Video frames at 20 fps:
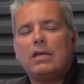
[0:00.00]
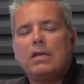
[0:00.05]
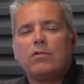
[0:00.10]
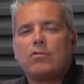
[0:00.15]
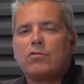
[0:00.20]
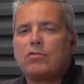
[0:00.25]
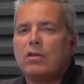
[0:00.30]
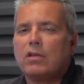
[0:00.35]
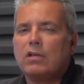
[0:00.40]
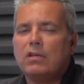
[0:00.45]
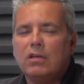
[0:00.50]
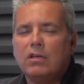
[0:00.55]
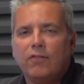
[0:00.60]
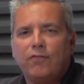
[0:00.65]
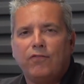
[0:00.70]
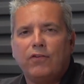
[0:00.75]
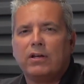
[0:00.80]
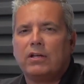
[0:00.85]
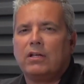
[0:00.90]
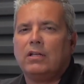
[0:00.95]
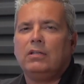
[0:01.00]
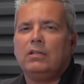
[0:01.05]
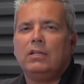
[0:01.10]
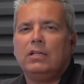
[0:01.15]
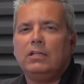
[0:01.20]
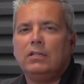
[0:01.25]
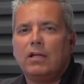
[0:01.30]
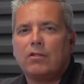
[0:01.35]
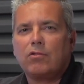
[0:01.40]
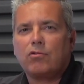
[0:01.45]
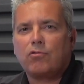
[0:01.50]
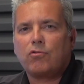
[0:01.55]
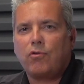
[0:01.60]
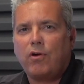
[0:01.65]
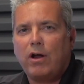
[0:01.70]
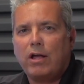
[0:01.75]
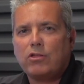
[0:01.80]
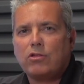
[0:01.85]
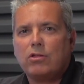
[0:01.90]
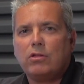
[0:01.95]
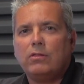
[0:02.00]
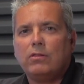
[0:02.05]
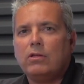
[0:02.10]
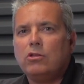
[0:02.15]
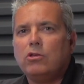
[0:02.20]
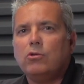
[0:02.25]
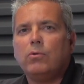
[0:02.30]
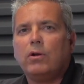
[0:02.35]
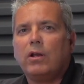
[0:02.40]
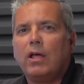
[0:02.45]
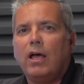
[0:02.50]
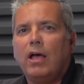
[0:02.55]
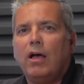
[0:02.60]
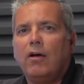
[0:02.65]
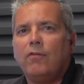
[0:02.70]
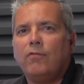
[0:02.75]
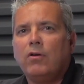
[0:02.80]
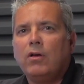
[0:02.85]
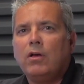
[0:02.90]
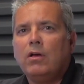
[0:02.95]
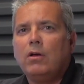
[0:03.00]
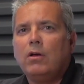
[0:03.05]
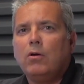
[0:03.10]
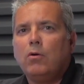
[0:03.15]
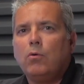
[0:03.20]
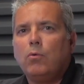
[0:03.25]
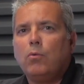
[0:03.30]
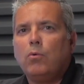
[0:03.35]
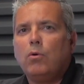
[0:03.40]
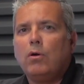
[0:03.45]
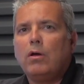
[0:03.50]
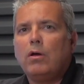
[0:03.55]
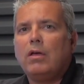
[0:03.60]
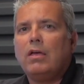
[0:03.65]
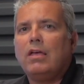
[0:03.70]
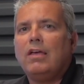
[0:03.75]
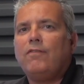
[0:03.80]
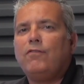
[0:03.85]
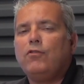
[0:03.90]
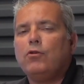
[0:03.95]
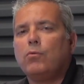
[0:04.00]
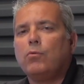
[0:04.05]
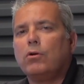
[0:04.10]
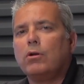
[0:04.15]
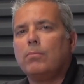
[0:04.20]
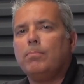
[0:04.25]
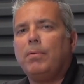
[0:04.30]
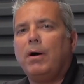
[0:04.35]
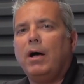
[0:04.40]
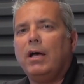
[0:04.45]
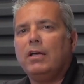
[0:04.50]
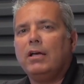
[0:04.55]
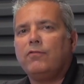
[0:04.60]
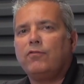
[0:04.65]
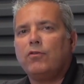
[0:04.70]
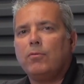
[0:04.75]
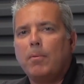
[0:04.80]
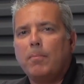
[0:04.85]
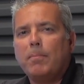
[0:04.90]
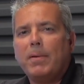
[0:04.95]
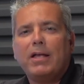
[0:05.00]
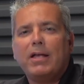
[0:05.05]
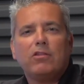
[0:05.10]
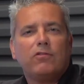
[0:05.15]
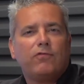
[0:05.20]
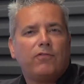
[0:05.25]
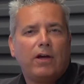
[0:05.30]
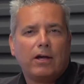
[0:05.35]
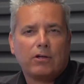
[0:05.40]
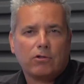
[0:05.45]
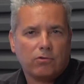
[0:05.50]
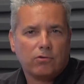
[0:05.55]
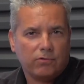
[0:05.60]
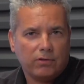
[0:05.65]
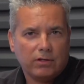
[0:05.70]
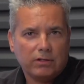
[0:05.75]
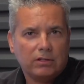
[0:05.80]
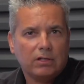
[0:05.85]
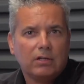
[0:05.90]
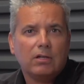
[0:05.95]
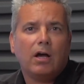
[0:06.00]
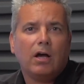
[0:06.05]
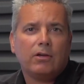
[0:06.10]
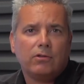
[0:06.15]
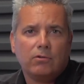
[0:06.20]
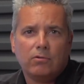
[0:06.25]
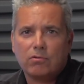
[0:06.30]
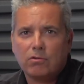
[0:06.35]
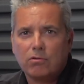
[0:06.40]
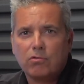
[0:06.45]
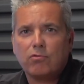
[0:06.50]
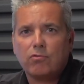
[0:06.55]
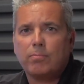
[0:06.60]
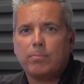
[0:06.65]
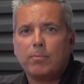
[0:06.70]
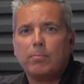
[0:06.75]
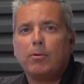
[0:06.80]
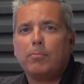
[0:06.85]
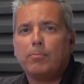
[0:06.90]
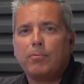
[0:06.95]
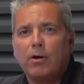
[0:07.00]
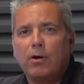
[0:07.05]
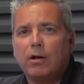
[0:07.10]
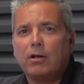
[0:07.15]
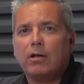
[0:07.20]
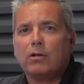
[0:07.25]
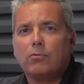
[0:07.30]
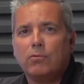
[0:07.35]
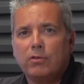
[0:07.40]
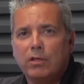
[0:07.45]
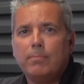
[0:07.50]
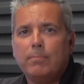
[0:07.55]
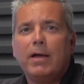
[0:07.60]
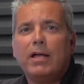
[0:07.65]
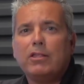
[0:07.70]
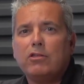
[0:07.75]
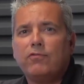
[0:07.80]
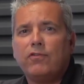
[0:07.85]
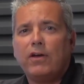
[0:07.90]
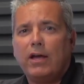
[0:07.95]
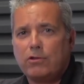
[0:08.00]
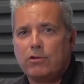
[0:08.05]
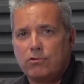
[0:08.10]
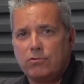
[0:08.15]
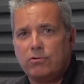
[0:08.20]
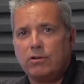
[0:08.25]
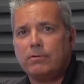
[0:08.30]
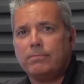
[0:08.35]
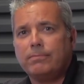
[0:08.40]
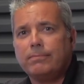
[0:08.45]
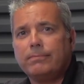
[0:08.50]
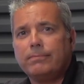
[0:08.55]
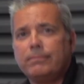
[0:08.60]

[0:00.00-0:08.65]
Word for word: significantly less scratching than you would have if you were to buy it from a manufacturer that did not use a strippable product when they manufactured it.